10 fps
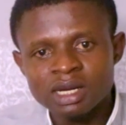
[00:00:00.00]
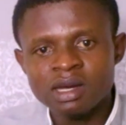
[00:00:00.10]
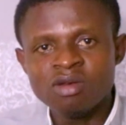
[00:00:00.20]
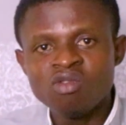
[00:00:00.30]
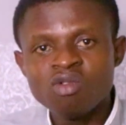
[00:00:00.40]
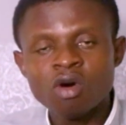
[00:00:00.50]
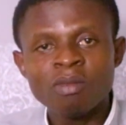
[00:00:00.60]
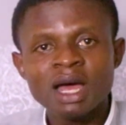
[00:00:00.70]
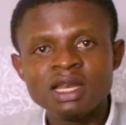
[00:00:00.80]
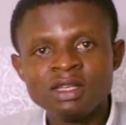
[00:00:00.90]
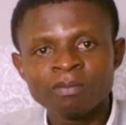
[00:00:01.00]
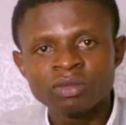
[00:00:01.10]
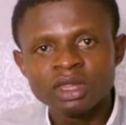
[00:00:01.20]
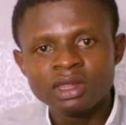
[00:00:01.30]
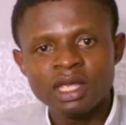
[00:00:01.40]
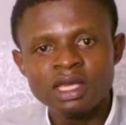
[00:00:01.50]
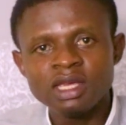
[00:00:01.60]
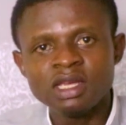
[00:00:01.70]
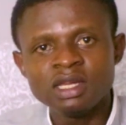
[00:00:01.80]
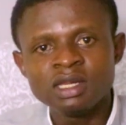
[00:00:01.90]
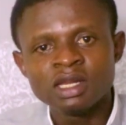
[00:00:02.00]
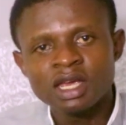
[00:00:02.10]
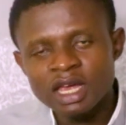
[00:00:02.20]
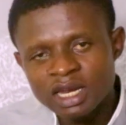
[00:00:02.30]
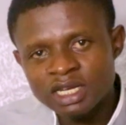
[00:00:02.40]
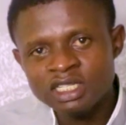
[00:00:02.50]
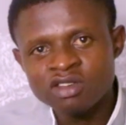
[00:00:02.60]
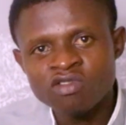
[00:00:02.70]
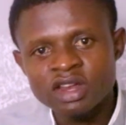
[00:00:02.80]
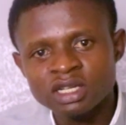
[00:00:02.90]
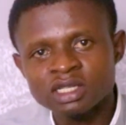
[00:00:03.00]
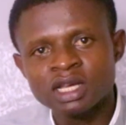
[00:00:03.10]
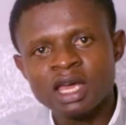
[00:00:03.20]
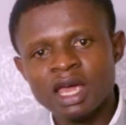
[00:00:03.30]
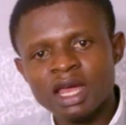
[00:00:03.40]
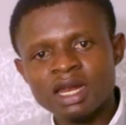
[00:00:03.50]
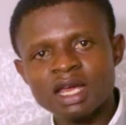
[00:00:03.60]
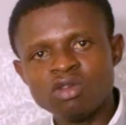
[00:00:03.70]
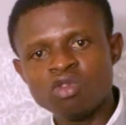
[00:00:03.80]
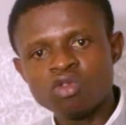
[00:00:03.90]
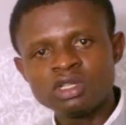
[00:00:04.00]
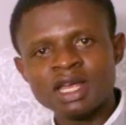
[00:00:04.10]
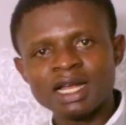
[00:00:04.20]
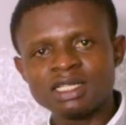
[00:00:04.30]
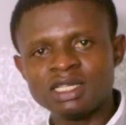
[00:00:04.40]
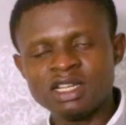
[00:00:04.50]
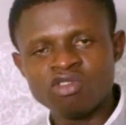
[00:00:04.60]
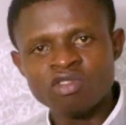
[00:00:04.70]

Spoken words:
they normally take in energy drinks, and then those that they